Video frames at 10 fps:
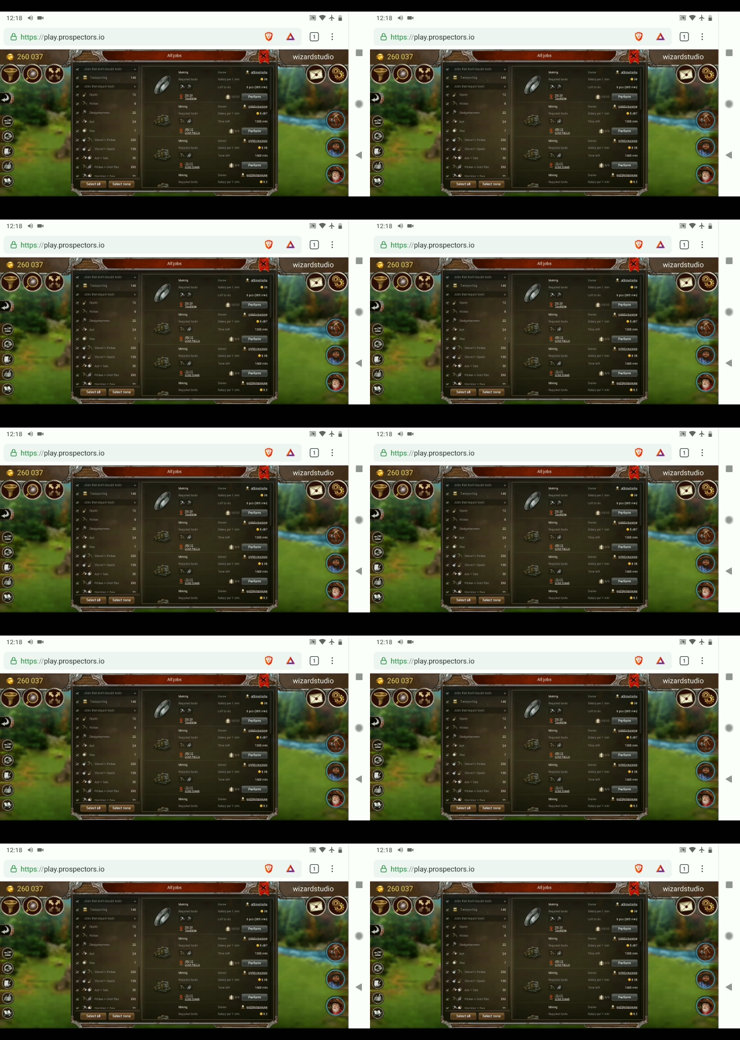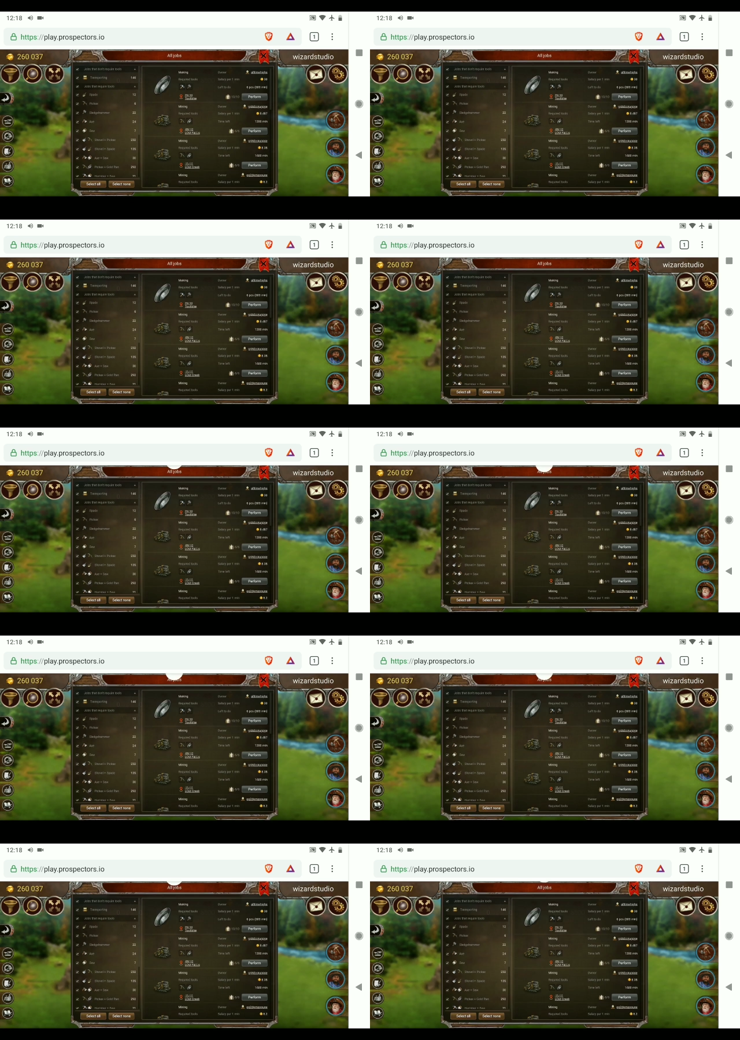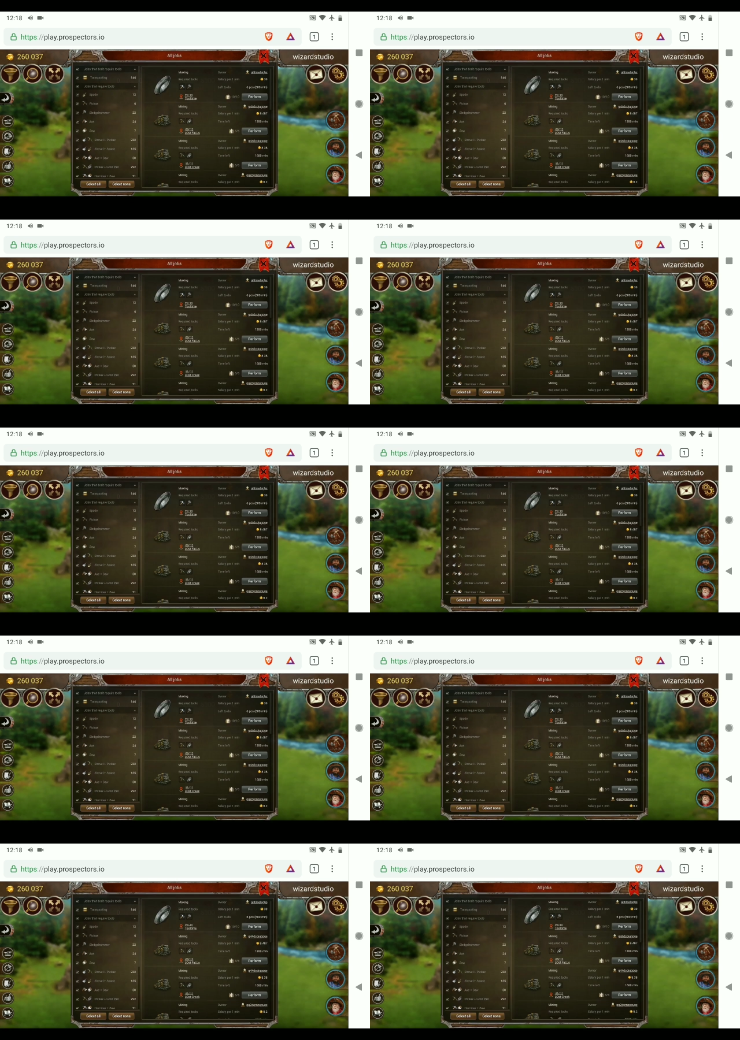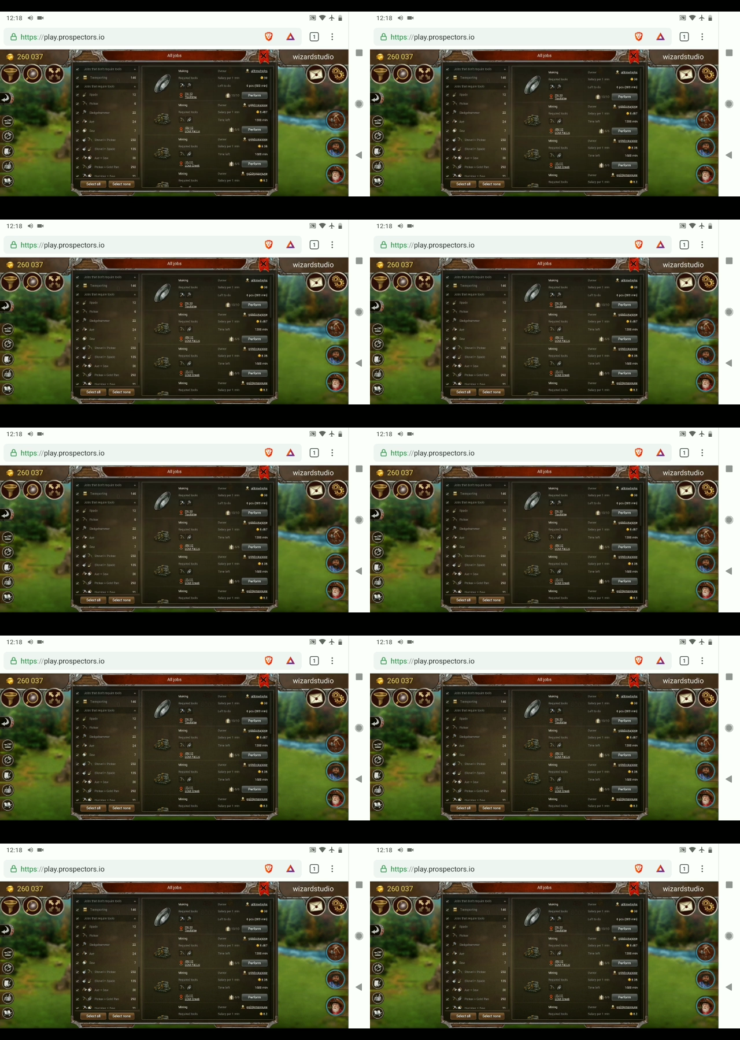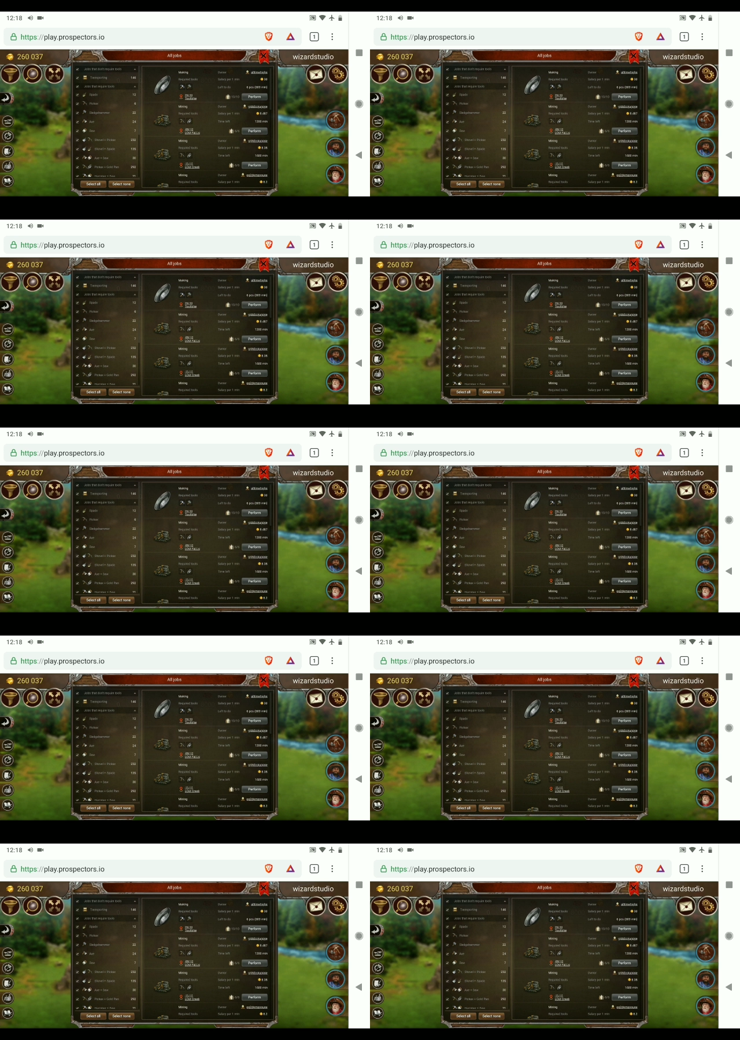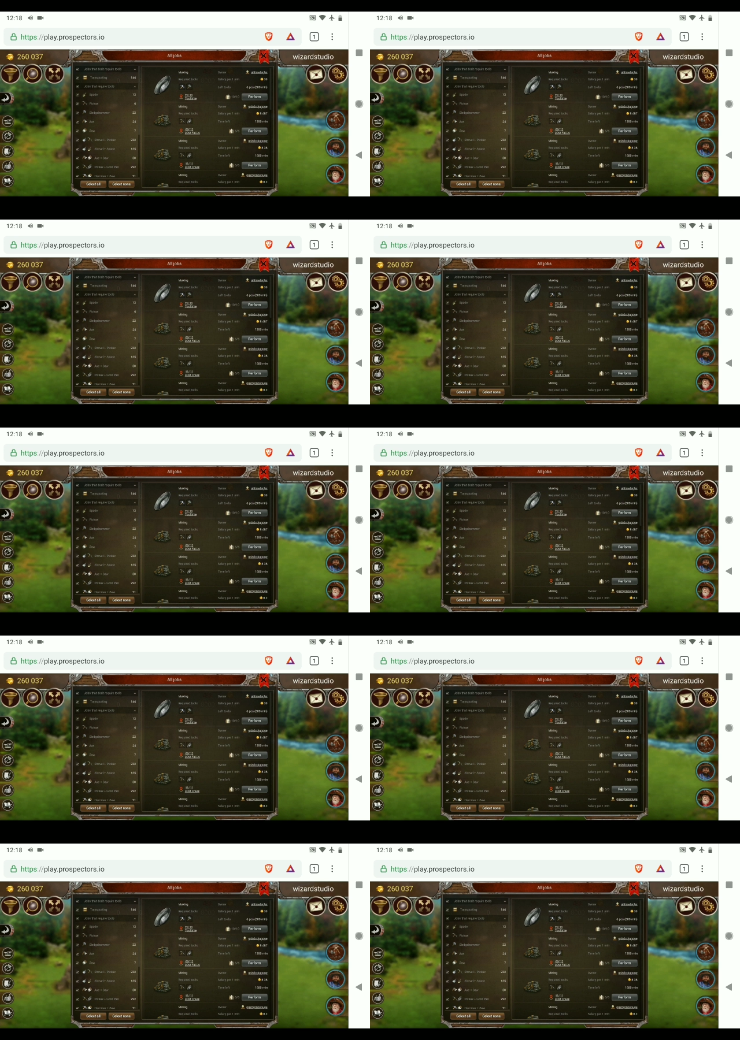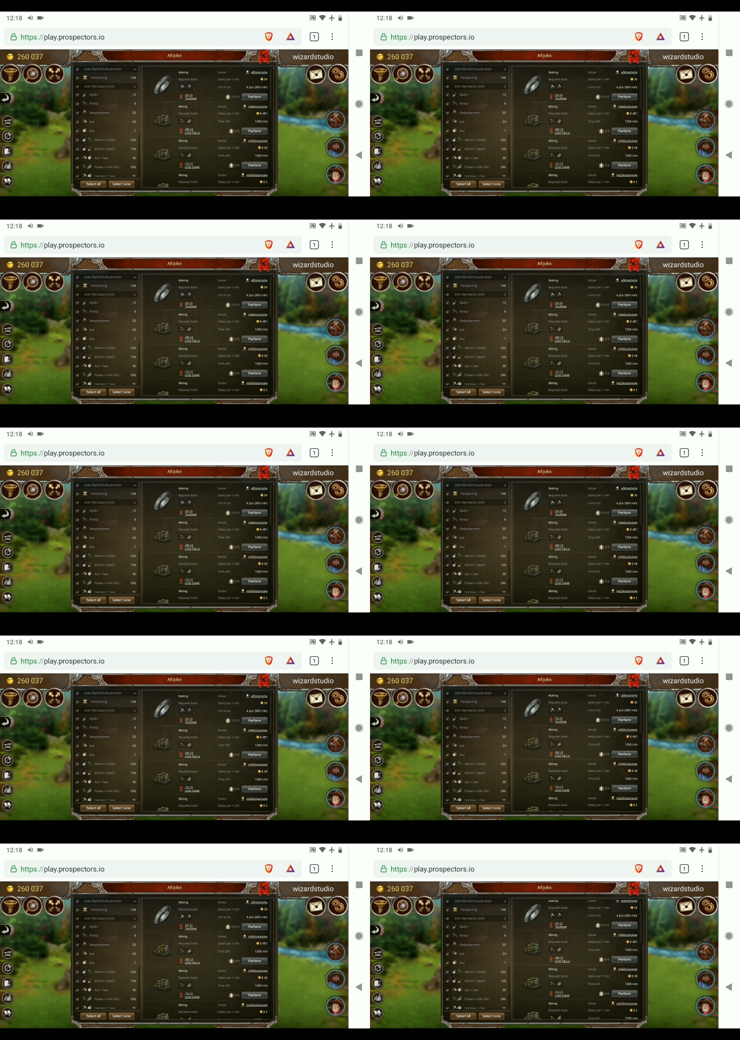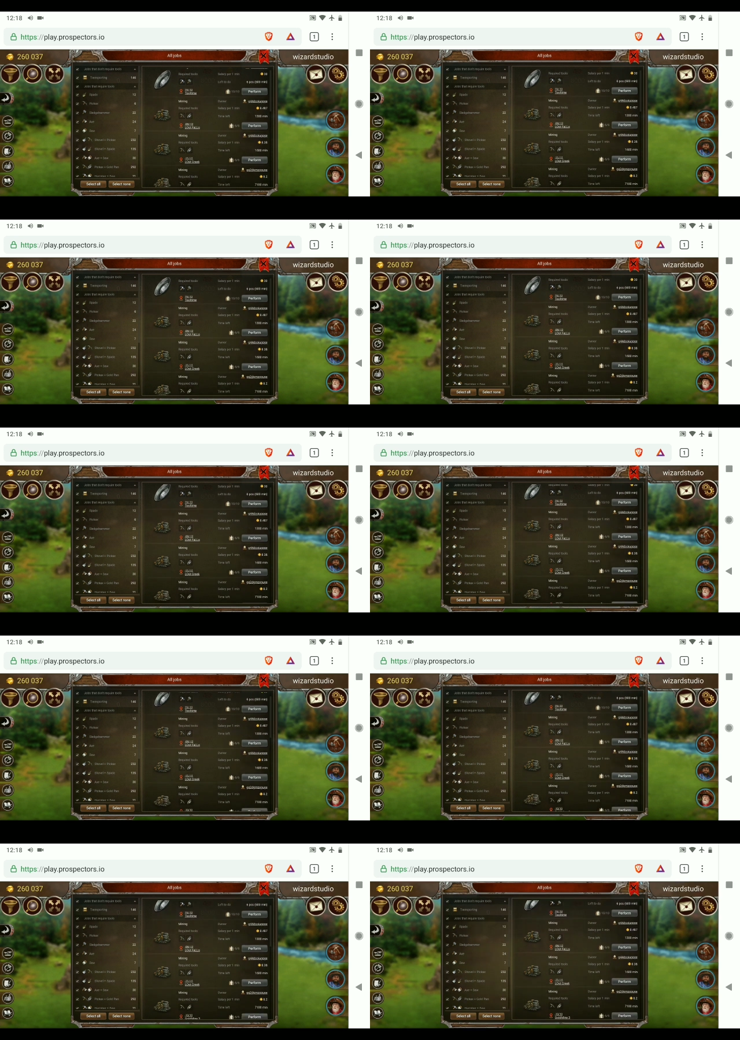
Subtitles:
[unreadable: no face in view]